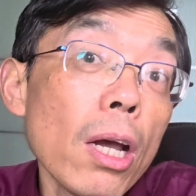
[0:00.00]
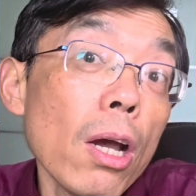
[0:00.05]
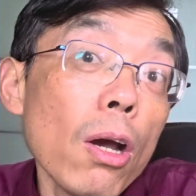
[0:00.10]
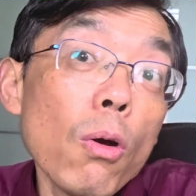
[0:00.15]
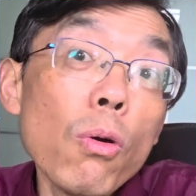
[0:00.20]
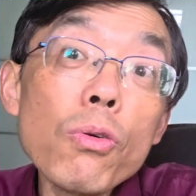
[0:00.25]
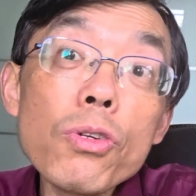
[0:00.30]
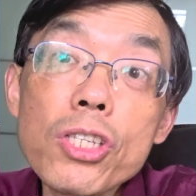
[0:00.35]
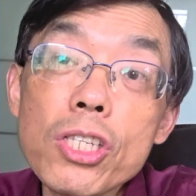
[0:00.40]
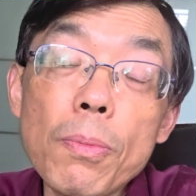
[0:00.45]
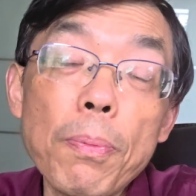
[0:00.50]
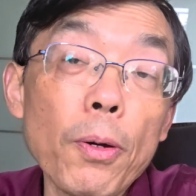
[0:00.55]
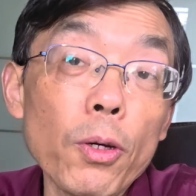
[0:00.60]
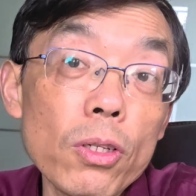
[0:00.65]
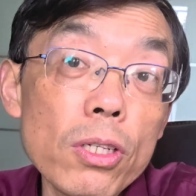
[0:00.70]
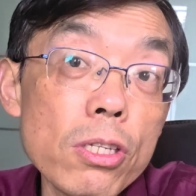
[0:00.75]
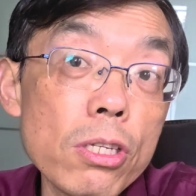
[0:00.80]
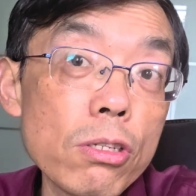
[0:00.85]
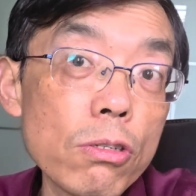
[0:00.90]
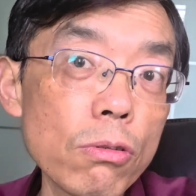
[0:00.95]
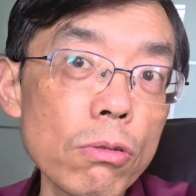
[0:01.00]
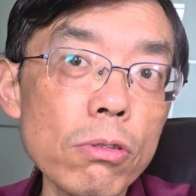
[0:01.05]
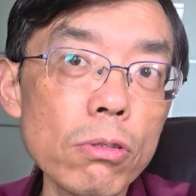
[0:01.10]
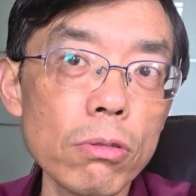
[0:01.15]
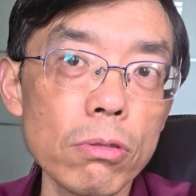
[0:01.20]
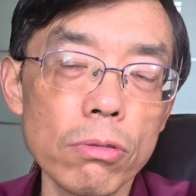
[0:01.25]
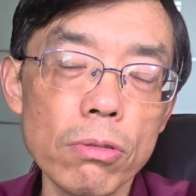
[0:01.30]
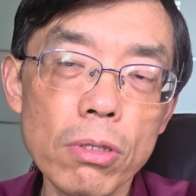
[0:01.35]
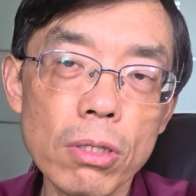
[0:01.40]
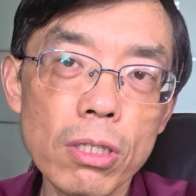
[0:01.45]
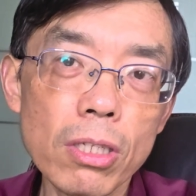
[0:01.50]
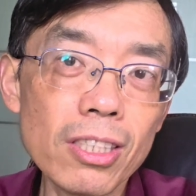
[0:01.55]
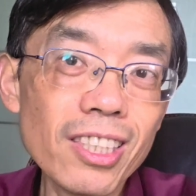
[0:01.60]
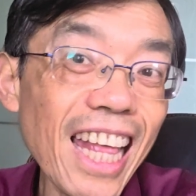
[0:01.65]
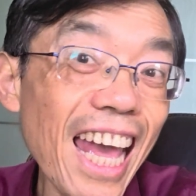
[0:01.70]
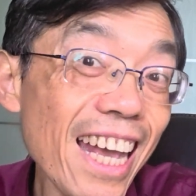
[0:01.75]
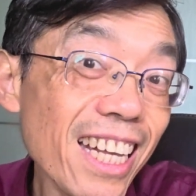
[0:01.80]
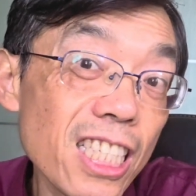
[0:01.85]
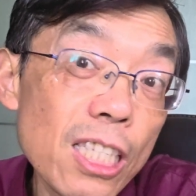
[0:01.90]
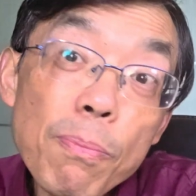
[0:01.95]
Who supports the school? The
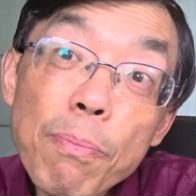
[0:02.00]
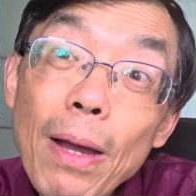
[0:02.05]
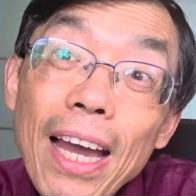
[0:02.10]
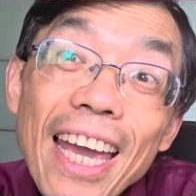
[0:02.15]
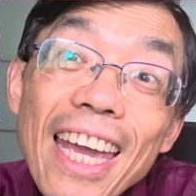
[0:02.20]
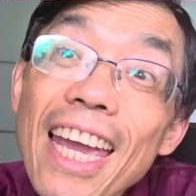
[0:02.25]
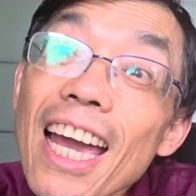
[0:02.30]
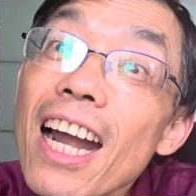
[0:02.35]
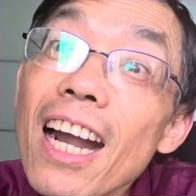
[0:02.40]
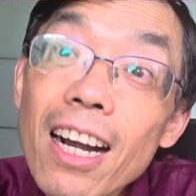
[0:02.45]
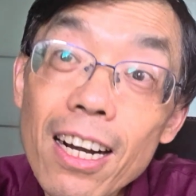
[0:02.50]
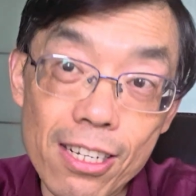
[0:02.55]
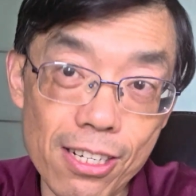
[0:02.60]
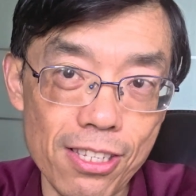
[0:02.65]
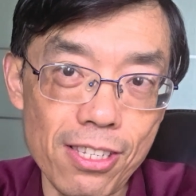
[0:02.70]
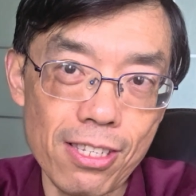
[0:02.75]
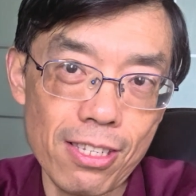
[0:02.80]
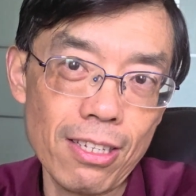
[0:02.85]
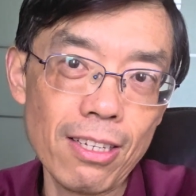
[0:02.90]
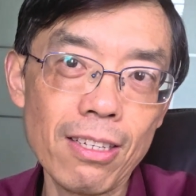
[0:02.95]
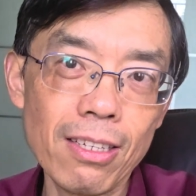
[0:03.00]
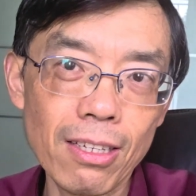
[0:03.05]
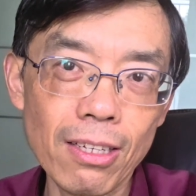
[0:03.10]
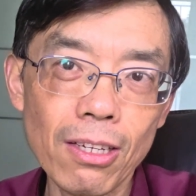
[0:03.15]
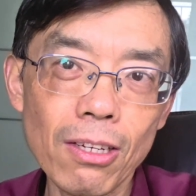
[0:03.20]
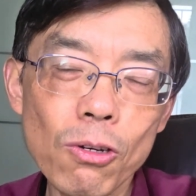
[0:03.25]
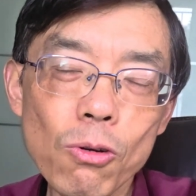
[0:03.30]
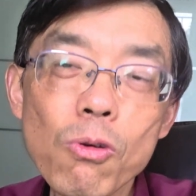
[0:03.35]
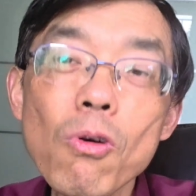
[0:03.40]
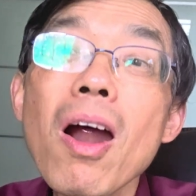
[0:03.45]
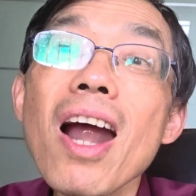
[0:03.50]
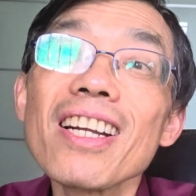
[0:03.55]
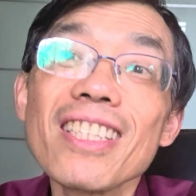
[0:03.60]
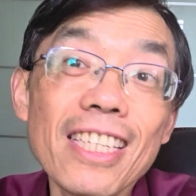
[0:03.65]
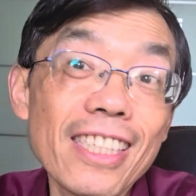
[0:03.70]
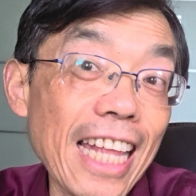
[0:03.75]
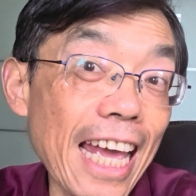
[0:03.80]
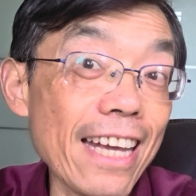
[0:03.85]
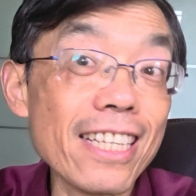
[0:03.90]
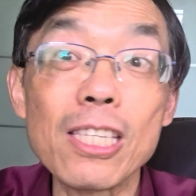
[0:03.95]
taxpayers. Who are the
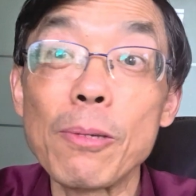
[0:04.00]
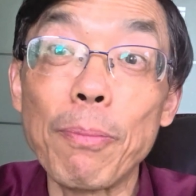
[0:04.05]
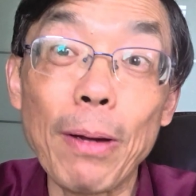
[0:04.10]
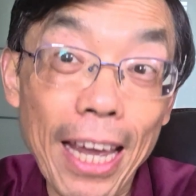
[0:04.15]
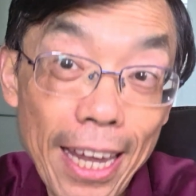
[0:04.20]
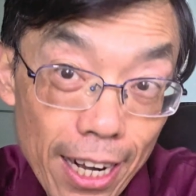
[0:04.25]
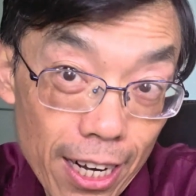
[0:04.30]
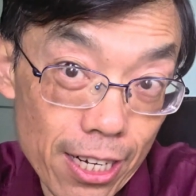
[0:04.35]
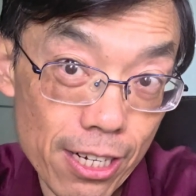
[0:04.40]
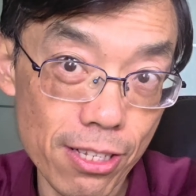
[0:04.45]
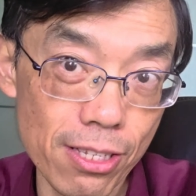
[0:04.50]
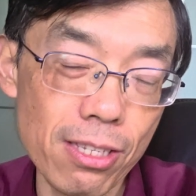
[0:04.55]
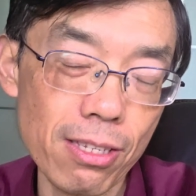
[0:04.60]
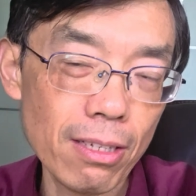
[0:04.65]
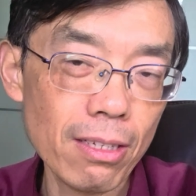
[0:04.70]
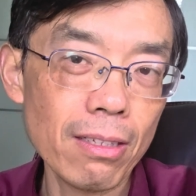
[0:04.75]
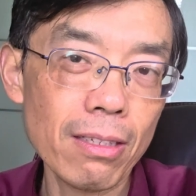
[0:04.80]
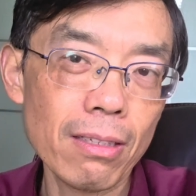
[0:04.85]
taxpayers?